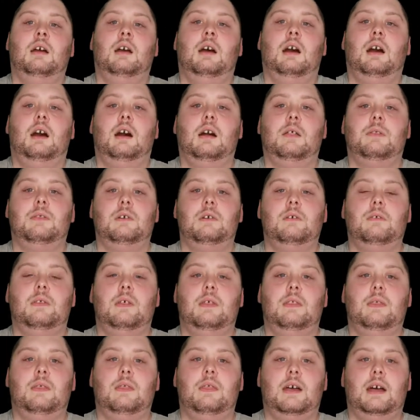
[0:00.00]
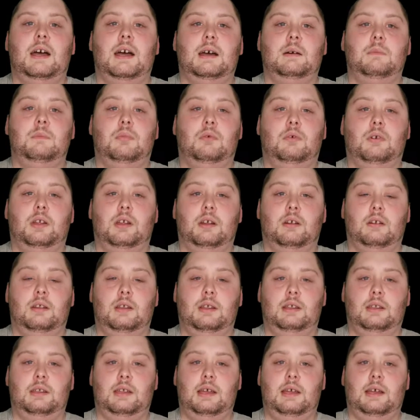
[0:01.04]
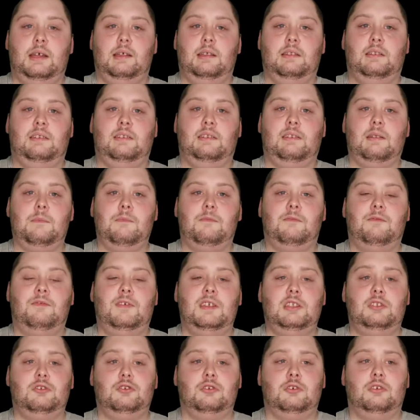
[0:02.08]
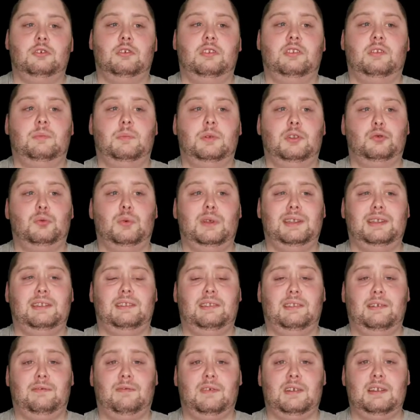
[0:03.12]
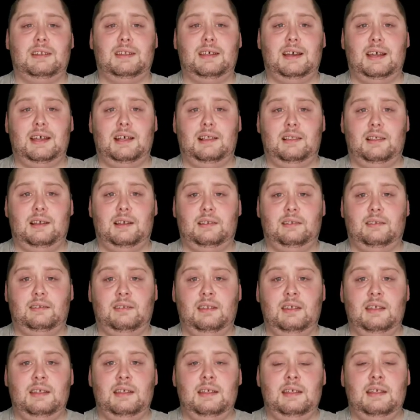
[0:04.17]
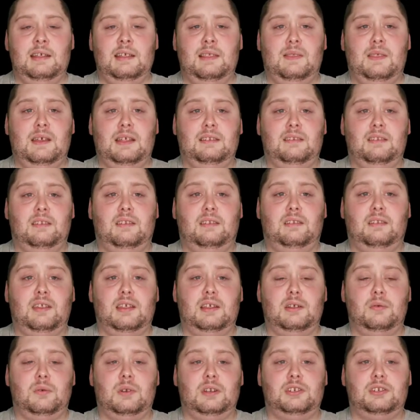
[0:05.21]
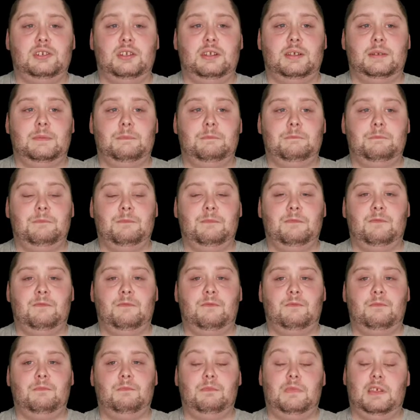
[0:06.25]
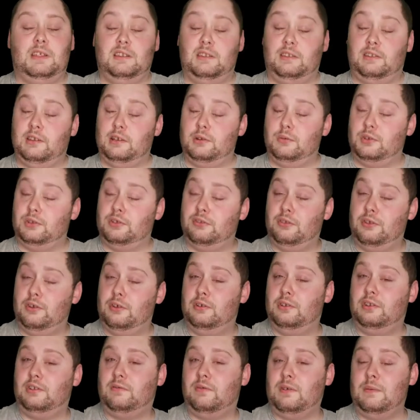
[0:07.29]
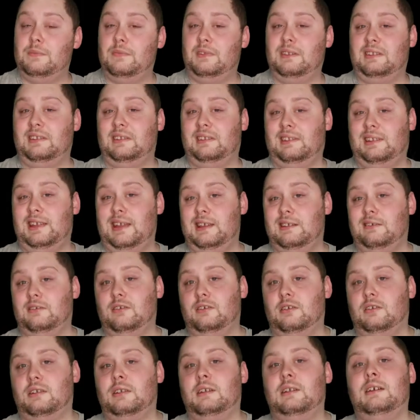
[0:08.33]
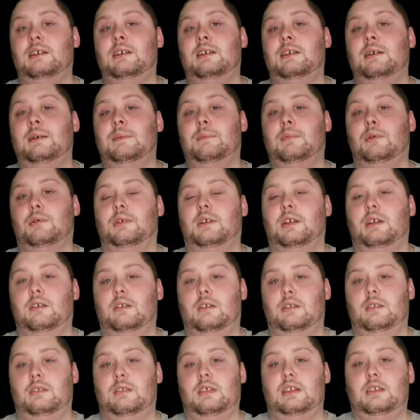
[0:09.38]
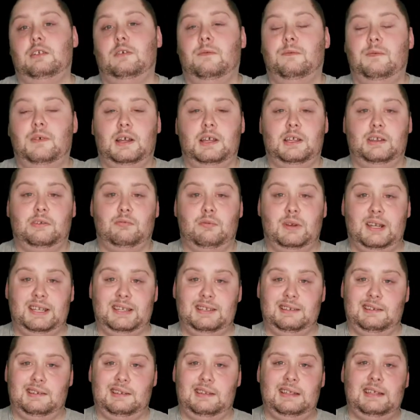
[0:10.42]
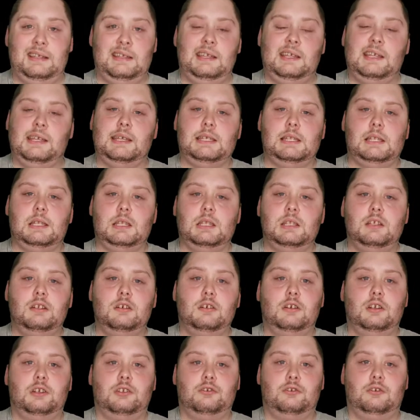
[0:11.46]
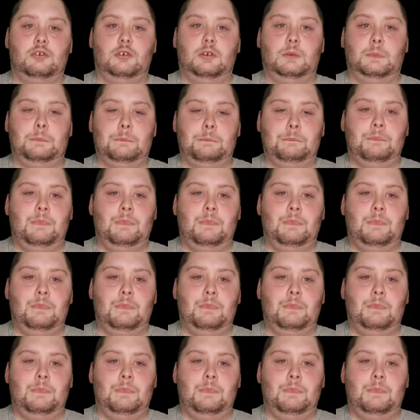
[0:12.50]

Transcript: Other than that, Bulgarian has some features between its different dialects that distinguish those from the standard Bulgarian that you'll find written in literature.